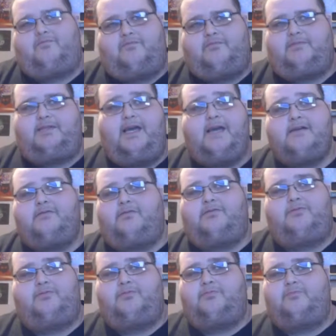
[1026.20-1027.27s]
yeah,
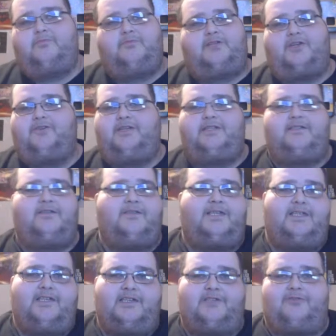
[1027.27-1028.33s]
Doki
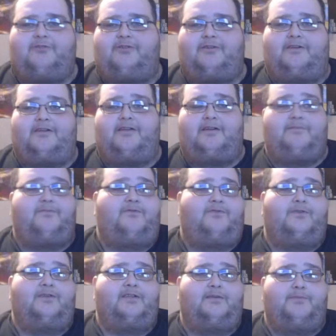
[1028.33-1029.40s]
Doki Literature Club
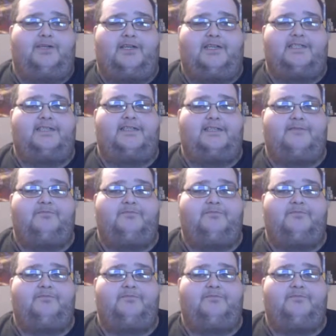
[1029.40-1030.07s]
for number 19.